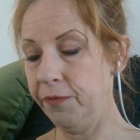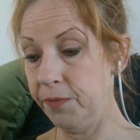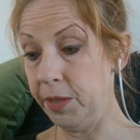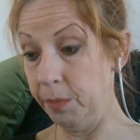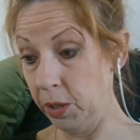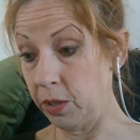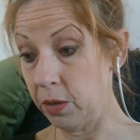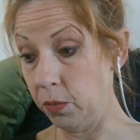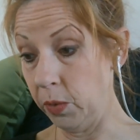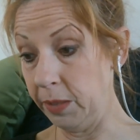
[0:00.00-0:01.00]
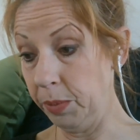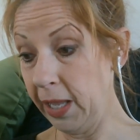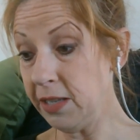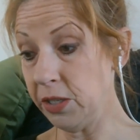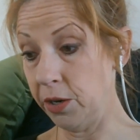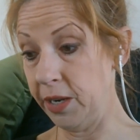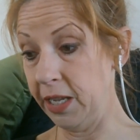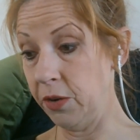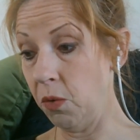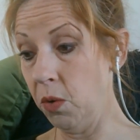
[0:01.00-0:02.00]
the book would place her
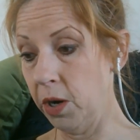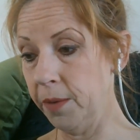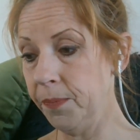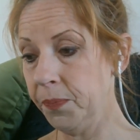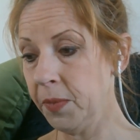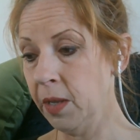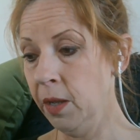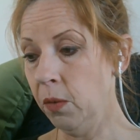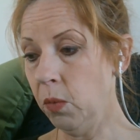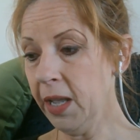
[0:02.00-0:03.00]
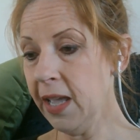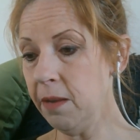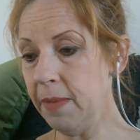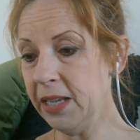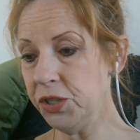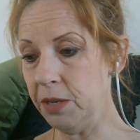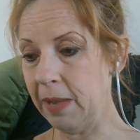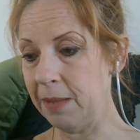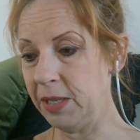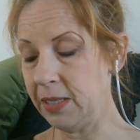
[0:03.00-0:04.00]
in, or what kind of mess she
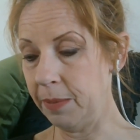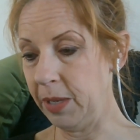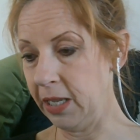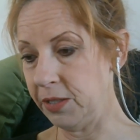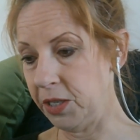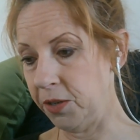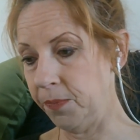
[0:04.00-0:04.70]
might be stepping into.